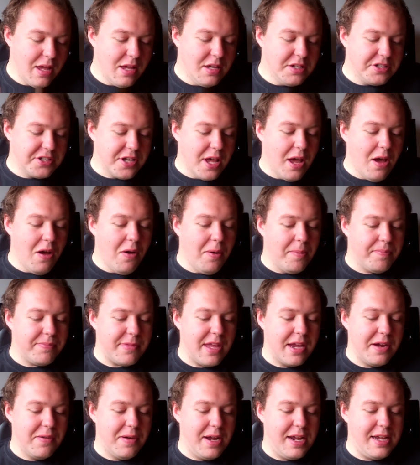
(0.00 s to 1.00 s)
So,
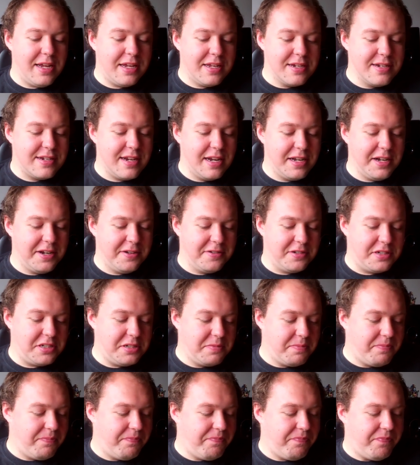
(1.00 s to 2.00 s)
anyway, he continues.
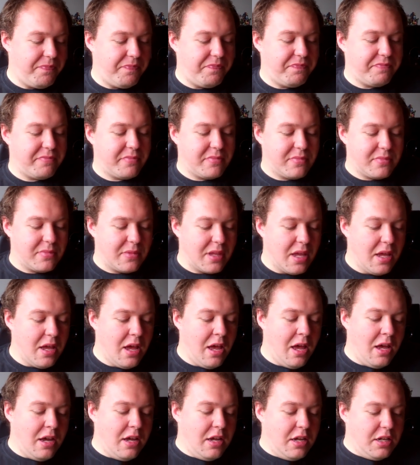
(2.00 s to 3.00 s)

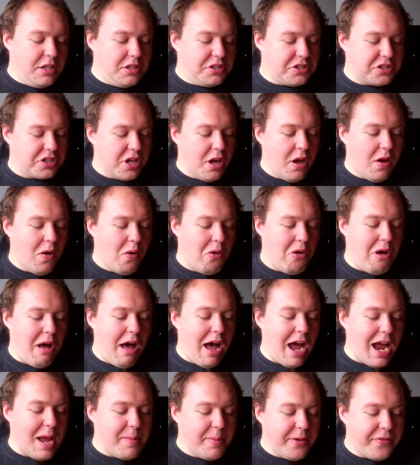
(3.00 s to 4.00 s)
So,
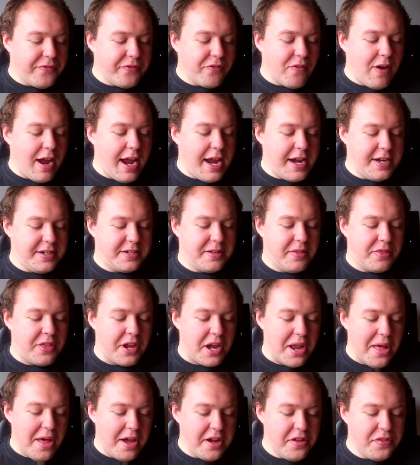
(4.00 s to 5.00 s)
I am afraid
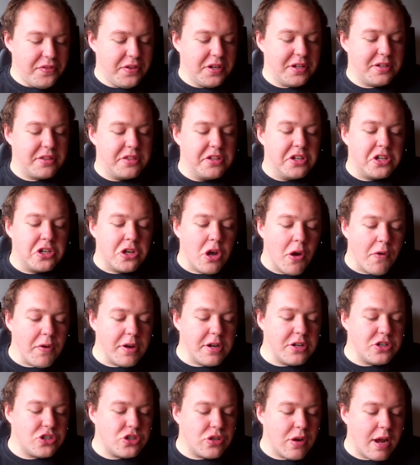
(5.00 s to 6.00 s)
that I think the
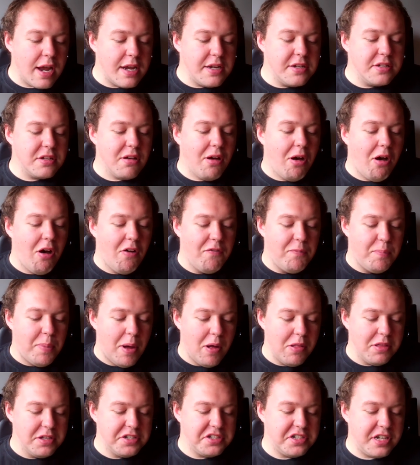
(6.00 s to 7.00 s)
current trend of
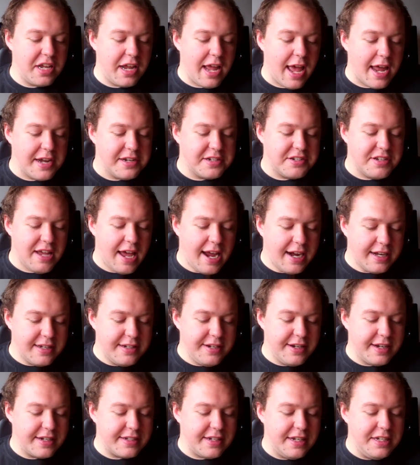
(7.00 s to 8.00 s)
policy and
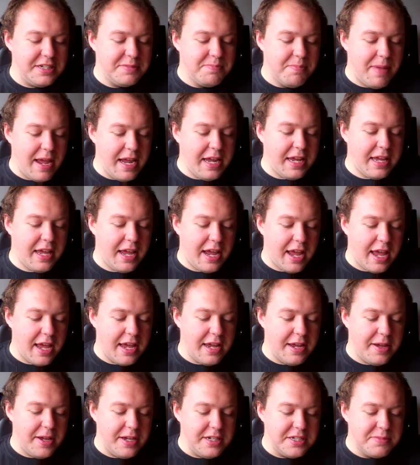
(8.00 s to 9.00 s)
tactics is
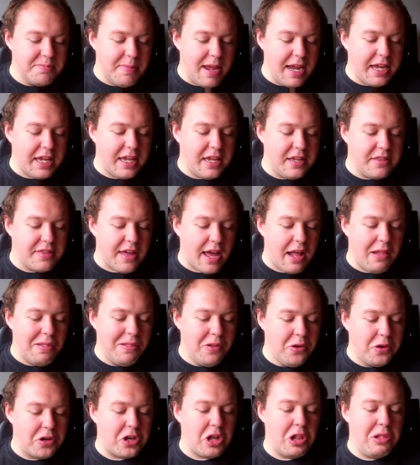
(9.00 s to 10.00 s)
making that
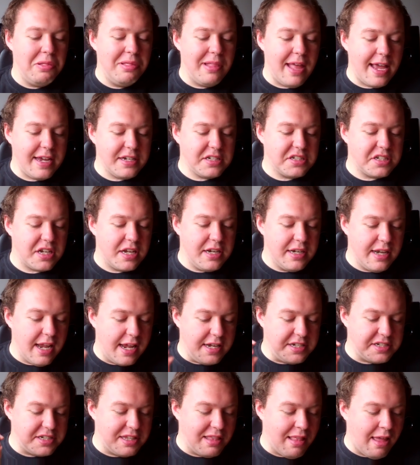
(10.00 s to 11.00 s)
look less and
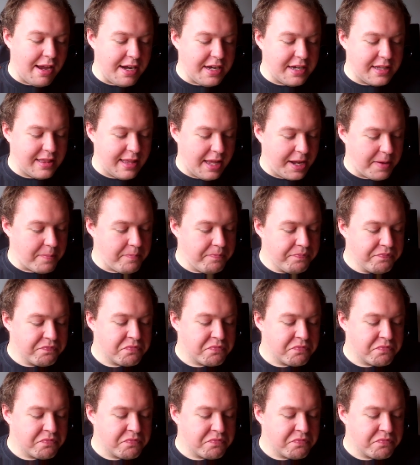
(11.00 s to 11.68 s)
less likely.